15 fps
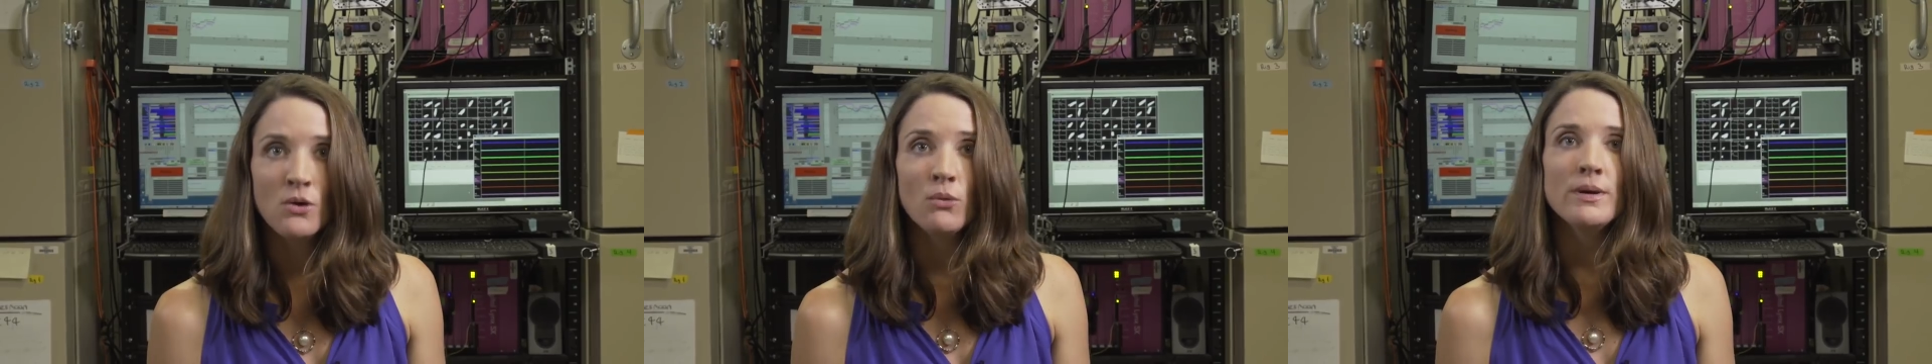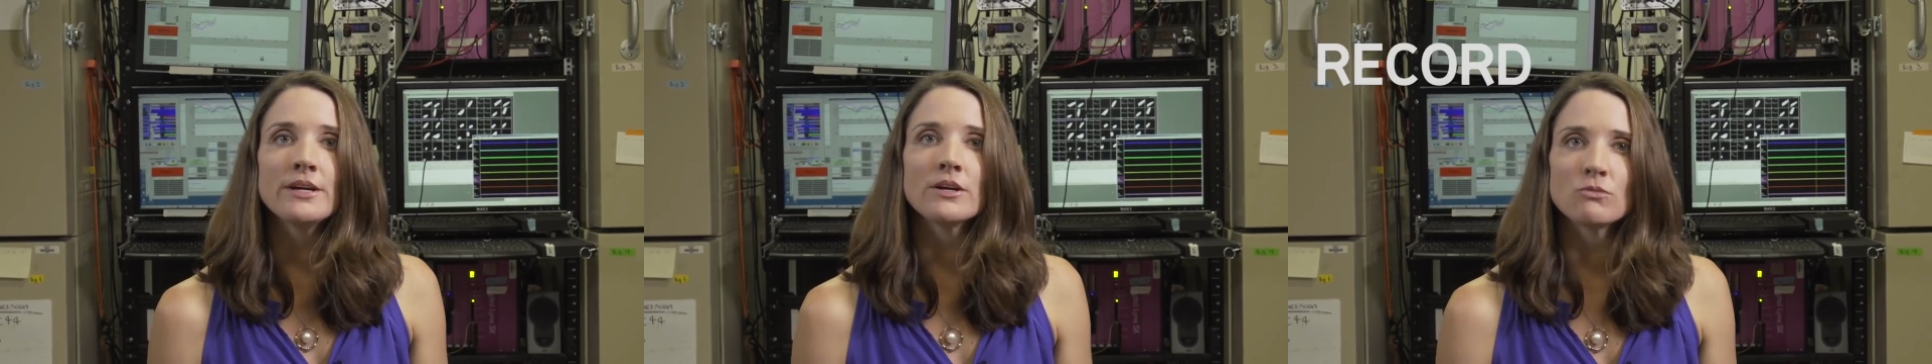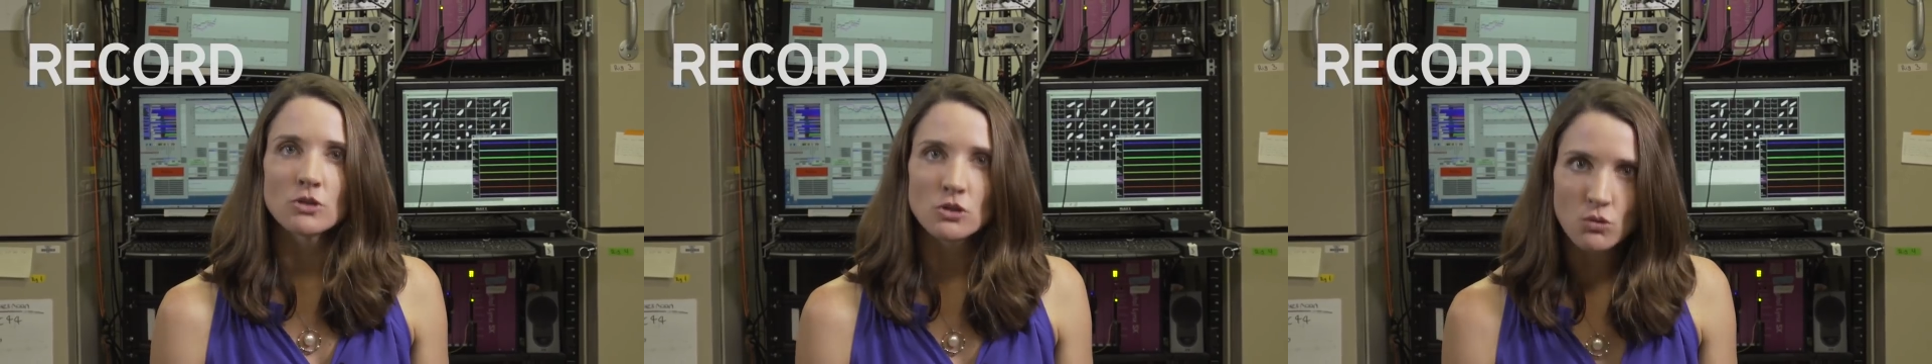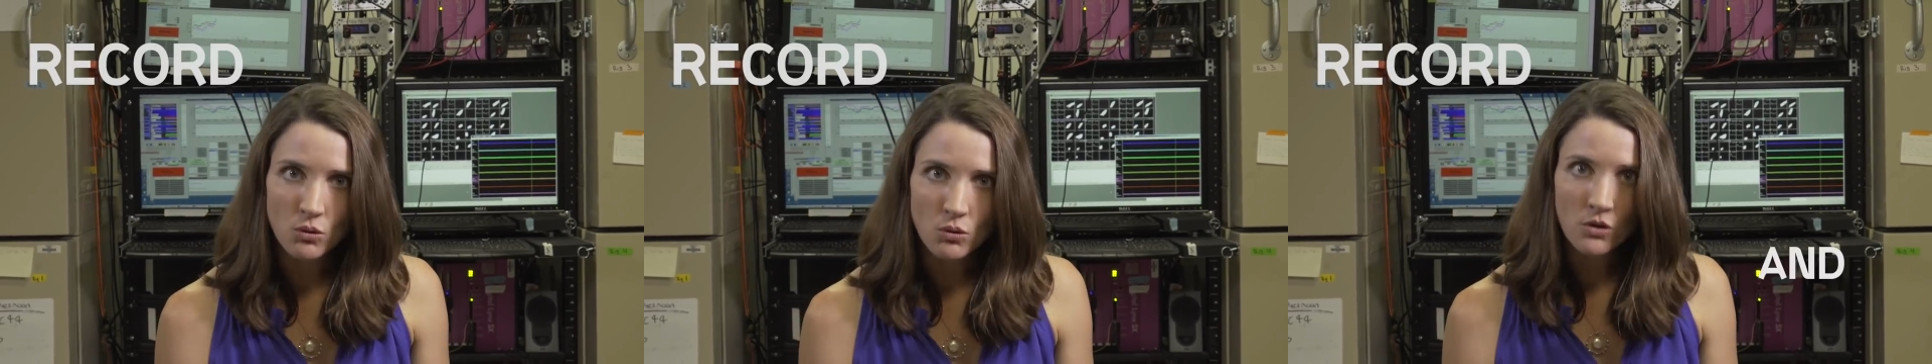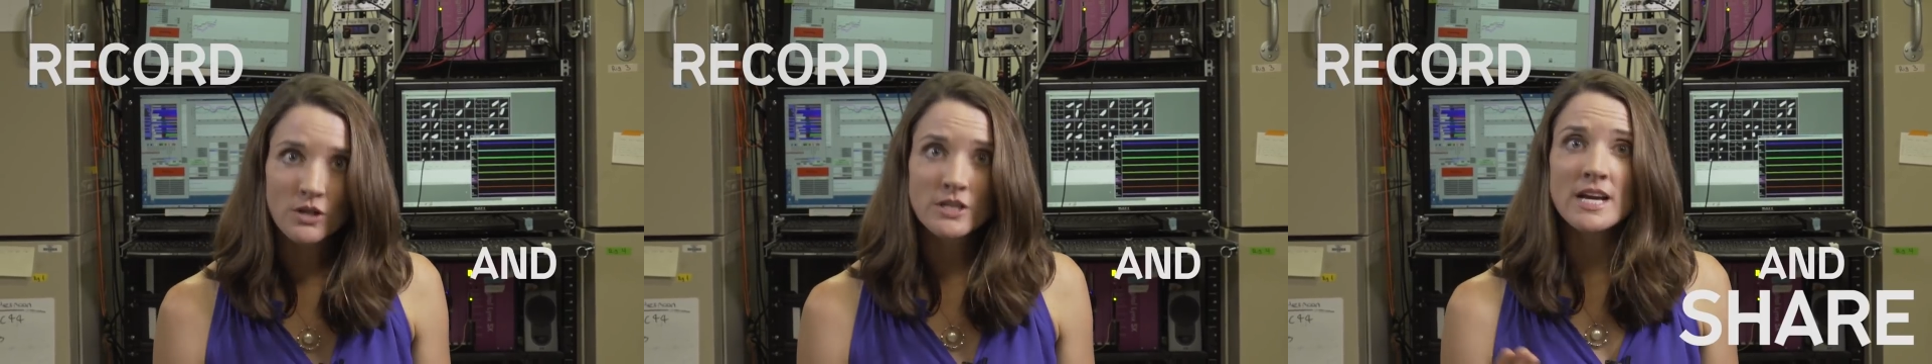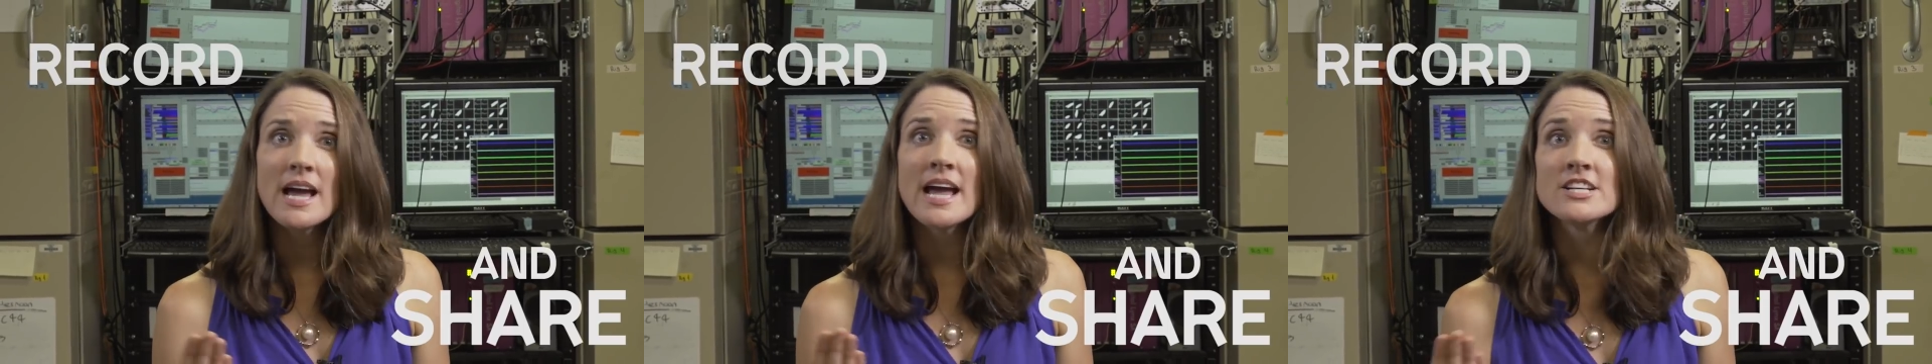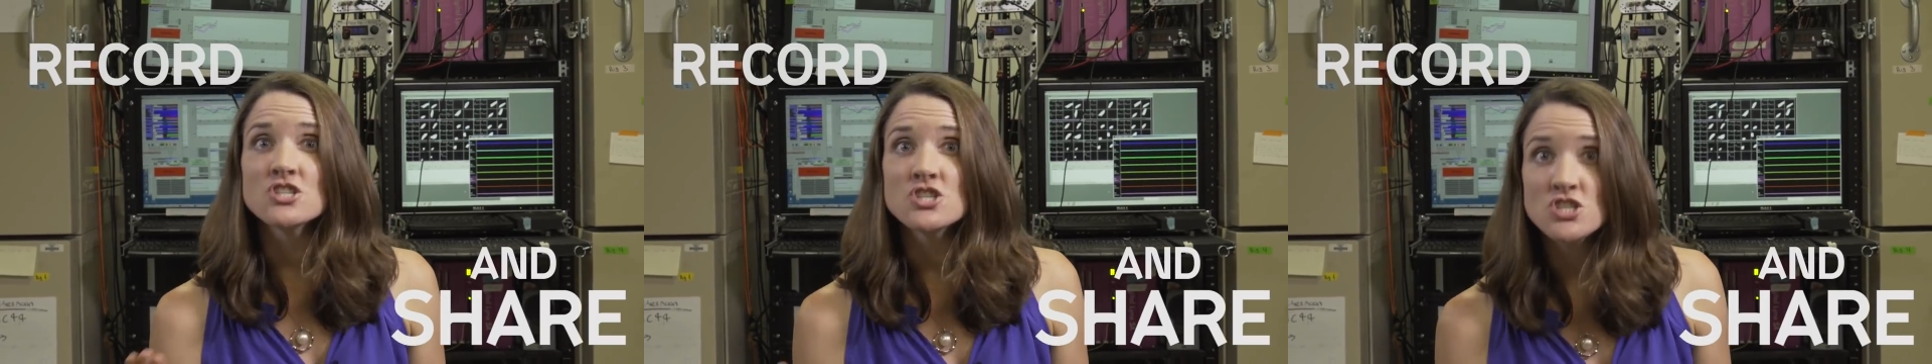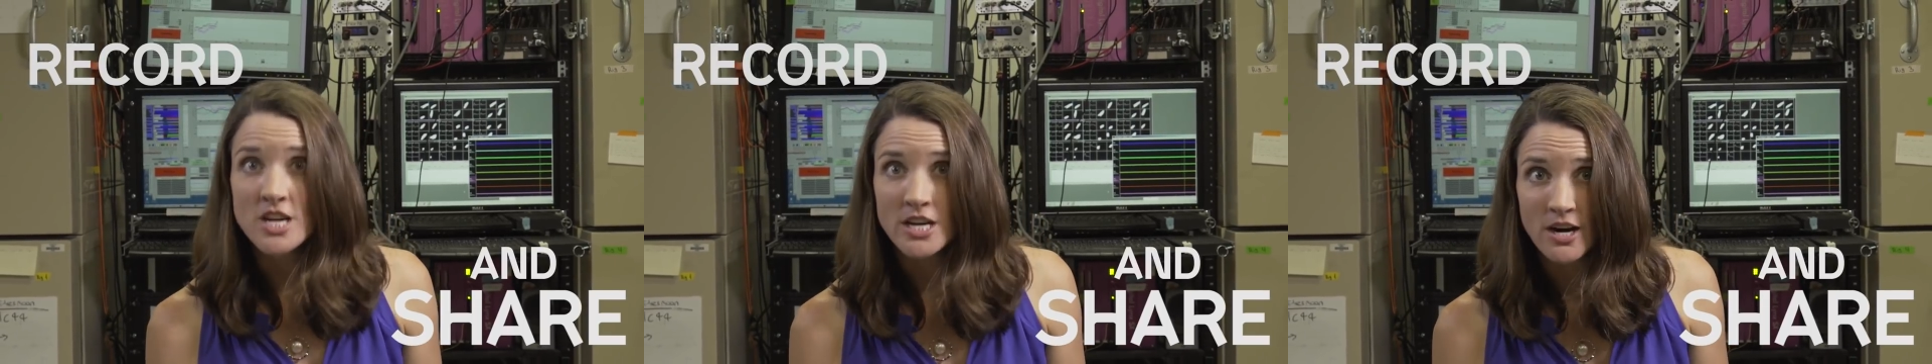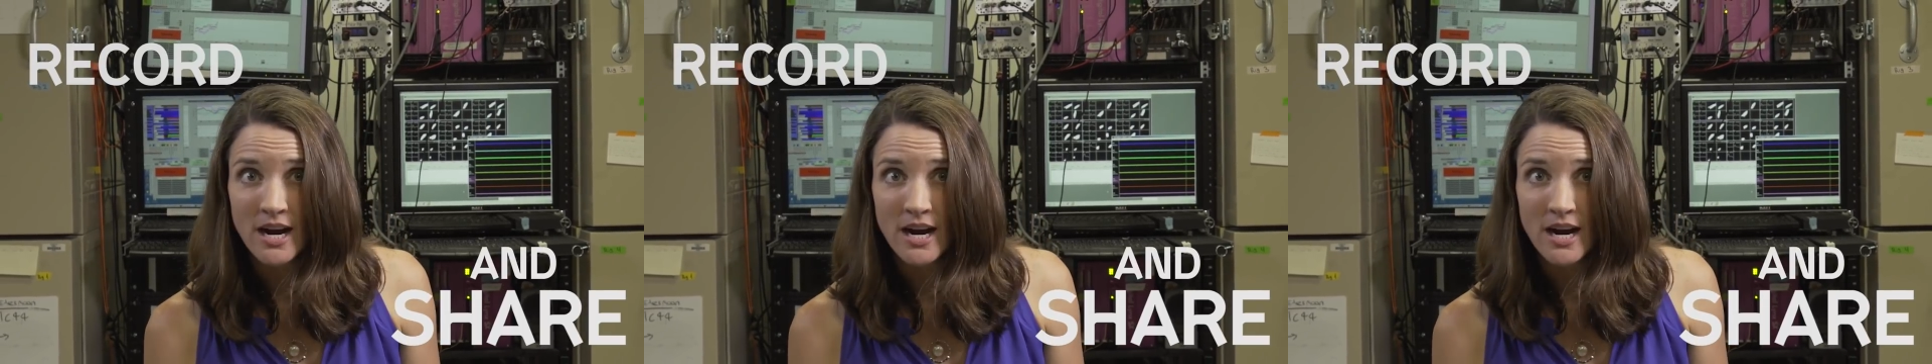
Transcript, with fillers: we can record and share